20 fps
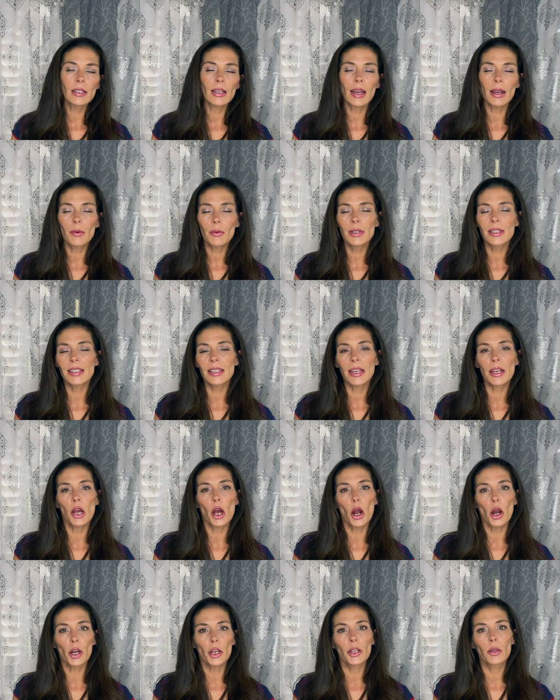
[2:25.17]
I would say,
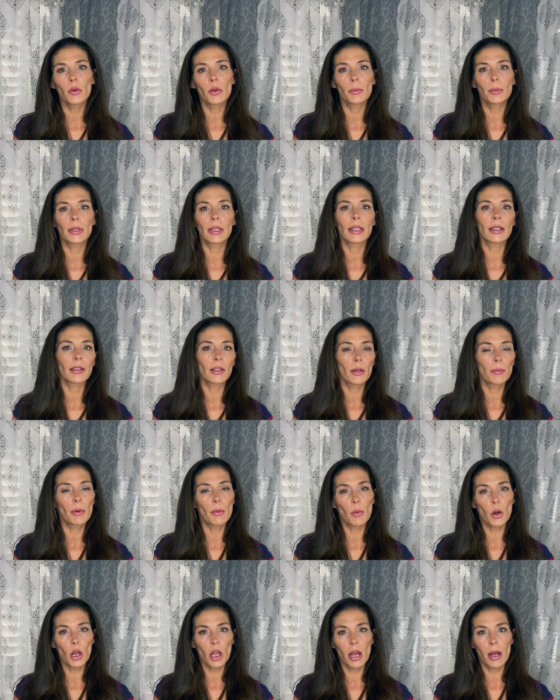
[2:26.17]
arguably a little bit
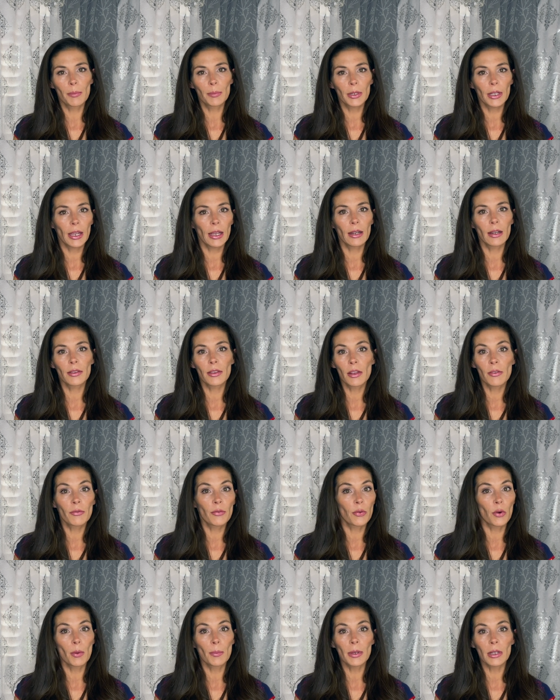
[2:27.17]
more complicated than
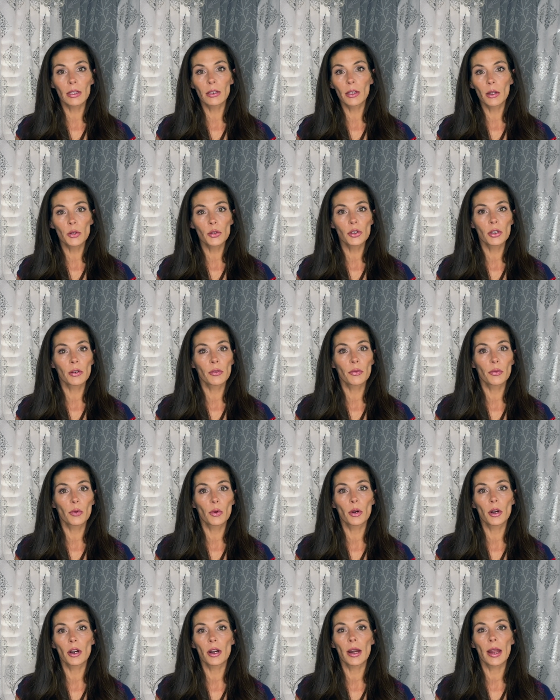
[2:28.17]
forming a lotion
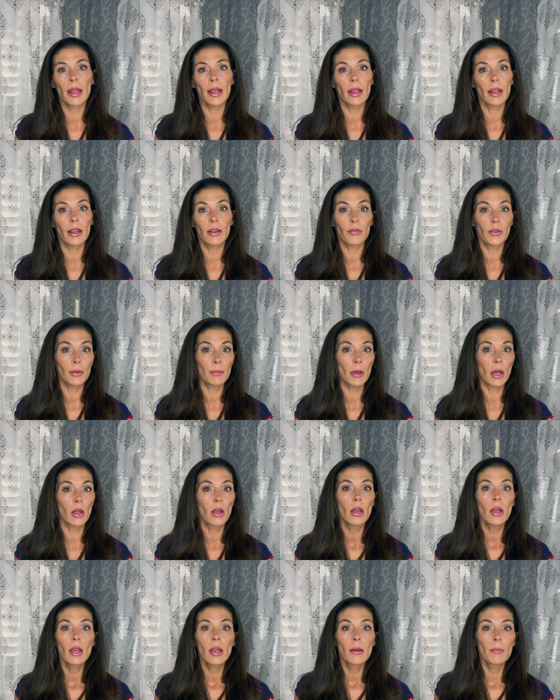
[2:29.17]
for a female,
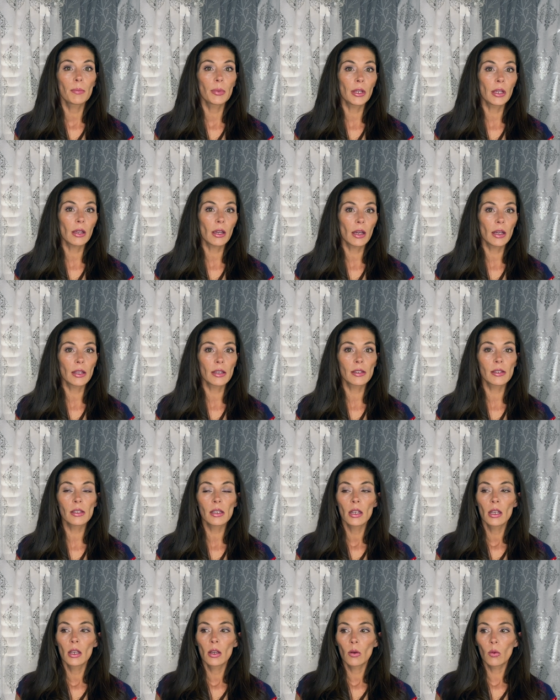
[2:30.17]
because
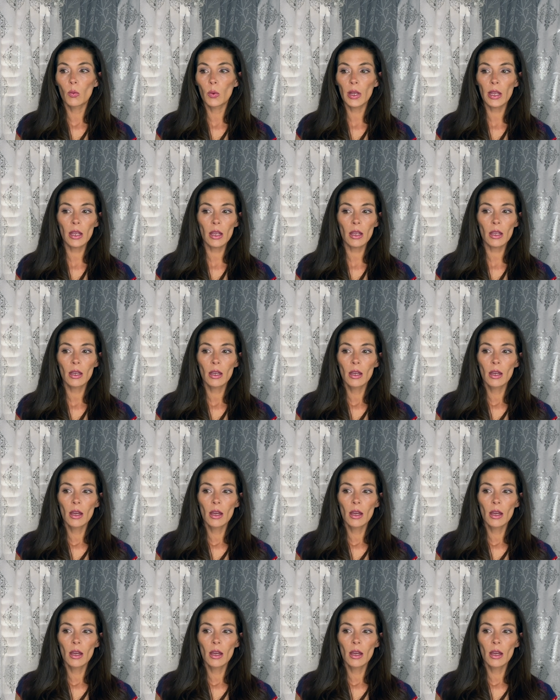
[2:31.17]
we